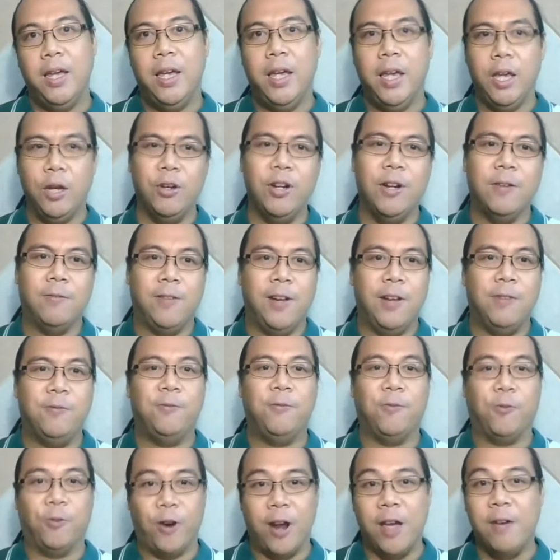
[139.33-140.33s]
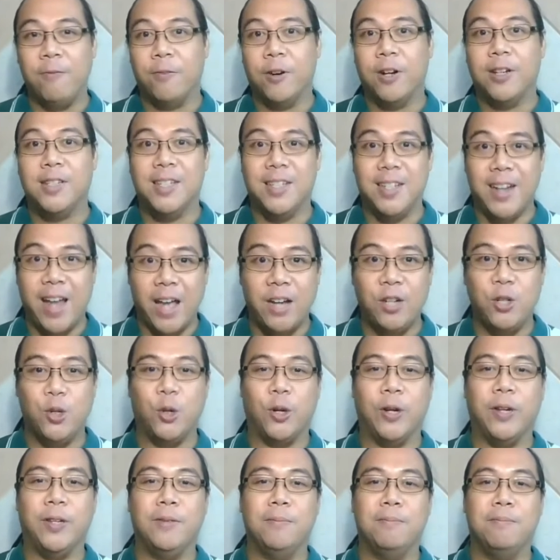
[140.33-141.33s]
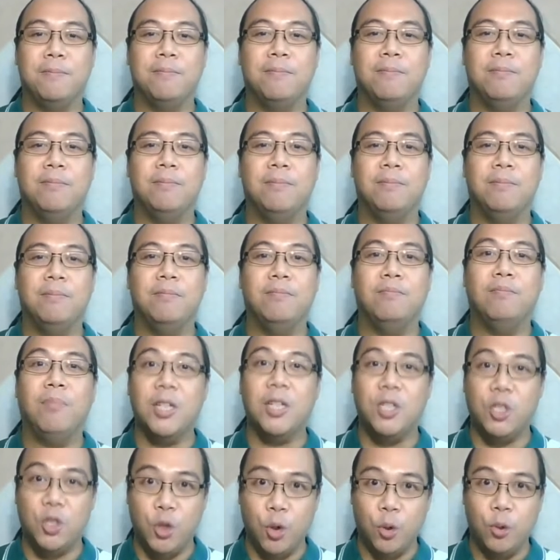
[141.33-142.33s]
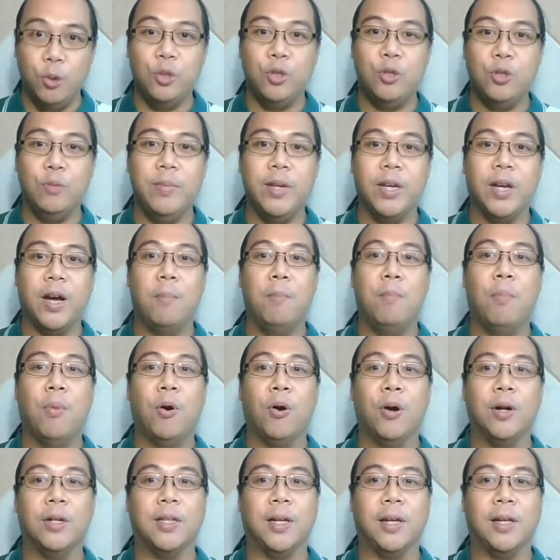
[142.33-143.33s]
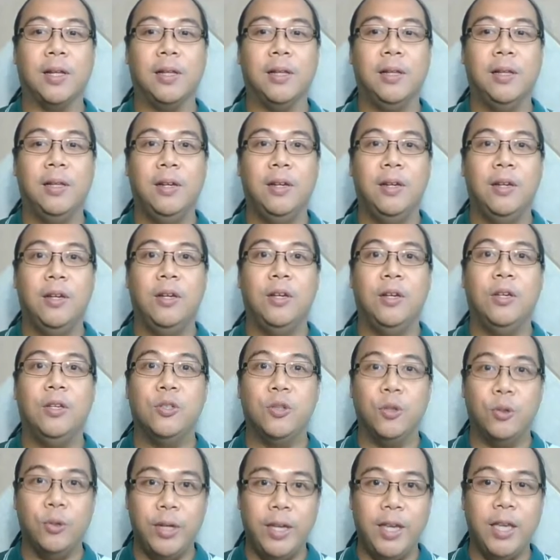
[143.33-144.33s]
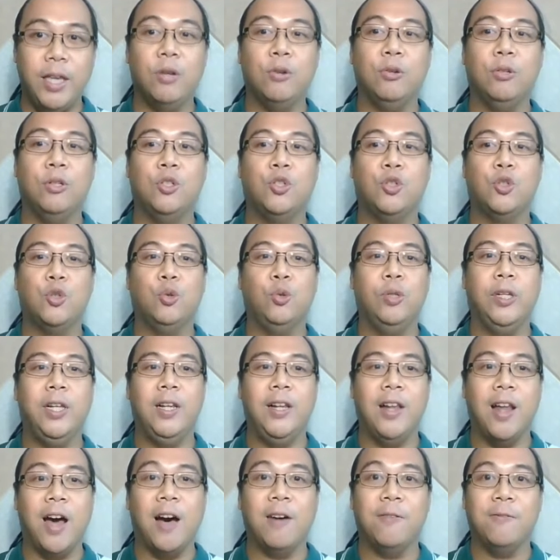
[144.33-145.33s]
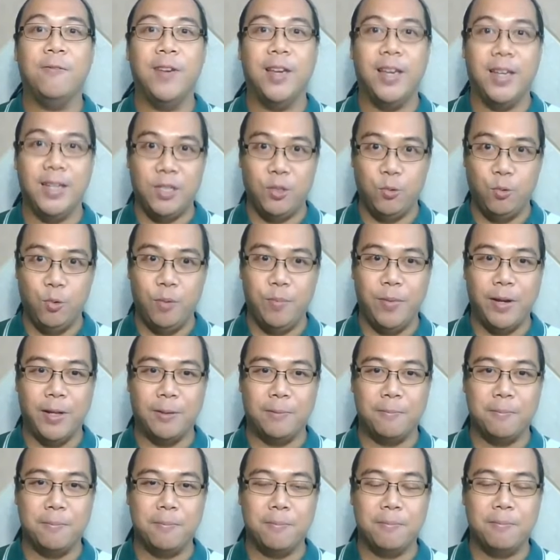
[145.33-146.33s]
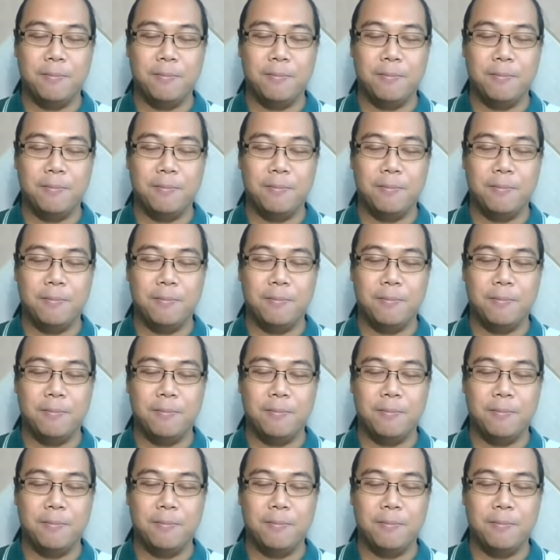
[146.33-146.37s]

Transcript: He could have lived forever as an android, but chose to become mortal so he could truly love his woman.